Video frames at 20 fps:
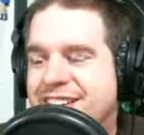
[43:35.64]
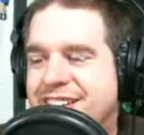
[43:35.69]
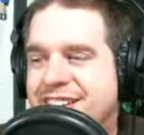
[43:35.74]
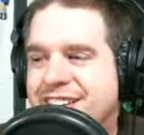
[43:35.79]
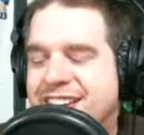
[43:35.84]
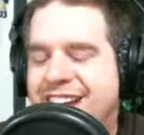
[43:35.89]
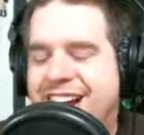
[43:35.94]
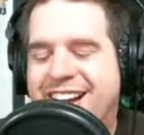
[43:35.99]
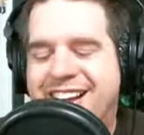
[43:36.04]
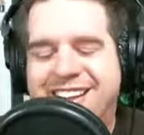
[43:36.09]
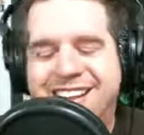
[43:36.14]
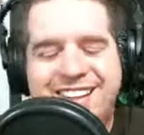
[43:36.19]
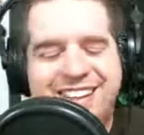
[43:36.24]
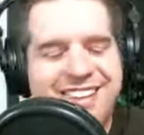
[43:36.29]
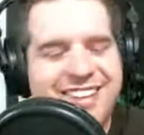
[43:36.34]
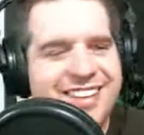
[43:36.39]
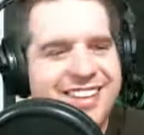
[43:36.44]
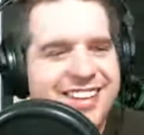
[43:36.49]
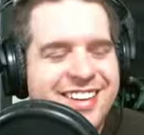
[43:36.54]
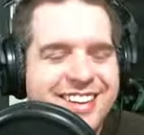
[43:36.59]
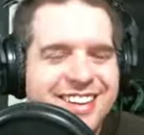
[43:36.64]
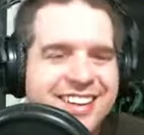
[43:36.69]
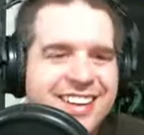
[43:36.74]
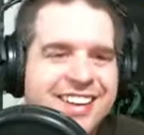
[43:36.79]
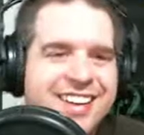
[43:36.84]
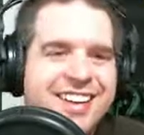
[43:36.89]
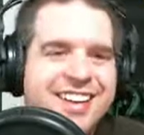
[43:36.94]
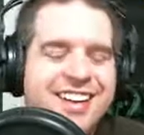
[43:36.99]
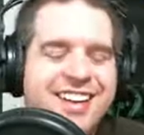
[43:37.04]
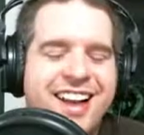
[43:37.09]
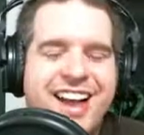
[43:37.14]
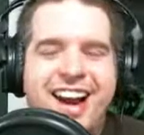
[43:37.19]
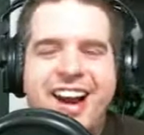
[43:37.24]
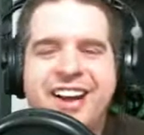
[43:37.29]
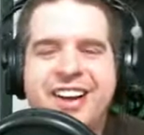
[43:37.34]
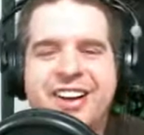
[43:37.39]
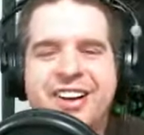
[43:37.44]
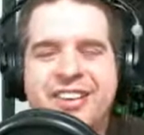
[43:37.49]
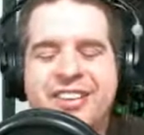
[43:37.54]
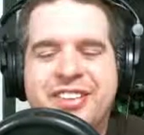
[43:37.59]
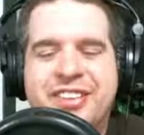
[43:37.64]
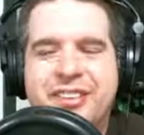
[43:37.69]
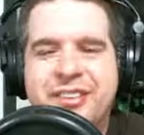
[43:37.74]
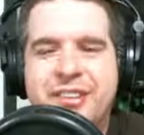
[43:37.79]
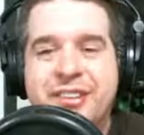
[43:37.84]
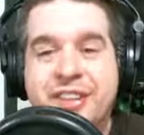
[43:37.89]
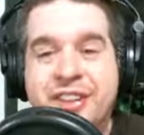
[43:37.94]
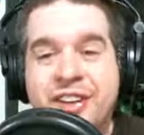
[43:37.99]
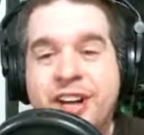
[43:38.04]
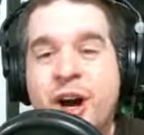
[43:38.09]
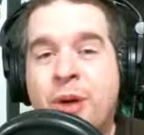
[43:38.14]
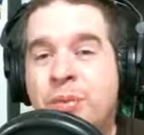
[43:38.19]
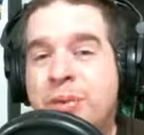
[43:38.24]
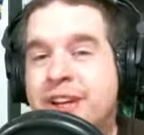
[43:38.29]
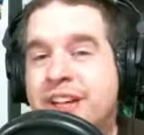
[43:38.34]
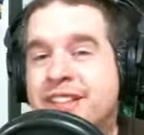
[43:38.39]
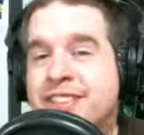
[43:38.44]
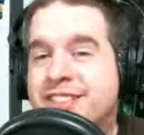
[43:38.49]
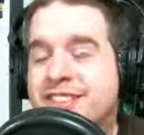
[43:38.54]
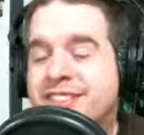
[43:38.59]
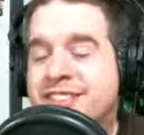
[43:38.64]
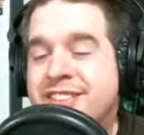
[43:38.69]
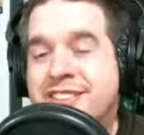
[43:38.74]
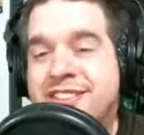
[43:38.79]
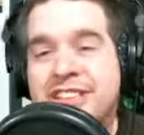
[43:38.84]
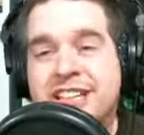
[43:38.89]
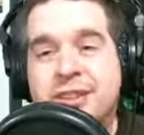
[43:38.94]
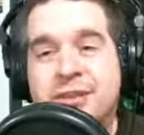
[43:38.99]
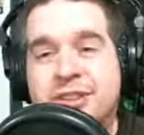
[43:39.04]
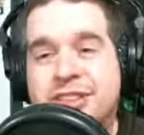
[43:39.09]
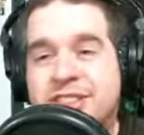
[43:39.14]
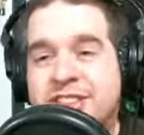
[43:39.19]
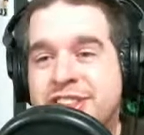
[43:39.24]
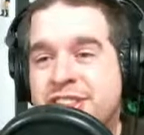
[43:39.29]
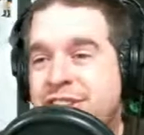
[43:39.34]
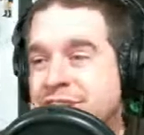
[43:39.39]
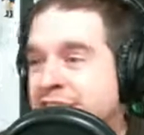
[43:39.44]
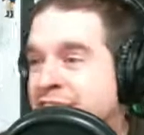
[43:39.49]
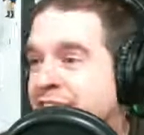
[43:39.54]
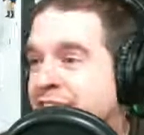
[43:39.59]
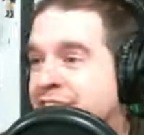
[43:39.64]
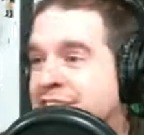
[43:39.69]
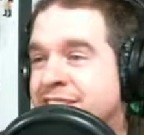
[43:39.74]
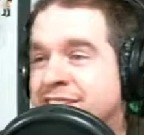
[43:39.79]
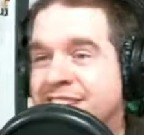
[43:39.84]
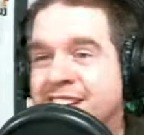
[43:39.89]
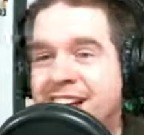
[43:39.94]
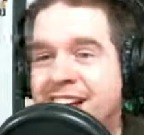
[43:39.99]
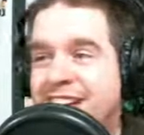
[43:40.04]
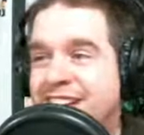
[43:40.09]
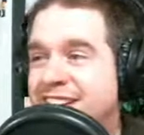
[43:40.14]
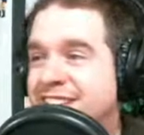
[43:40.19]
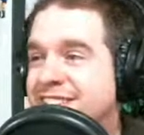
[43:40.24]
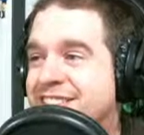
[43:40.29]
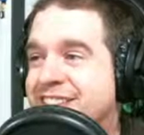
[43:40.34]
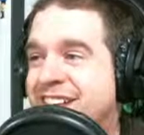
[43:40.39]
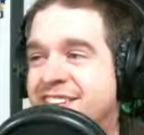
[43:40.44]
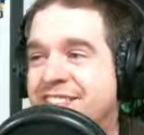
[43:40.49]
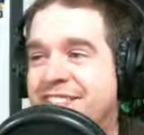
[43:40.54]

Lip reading: Yeah, I don't know. The opening scene was still exactly the same though.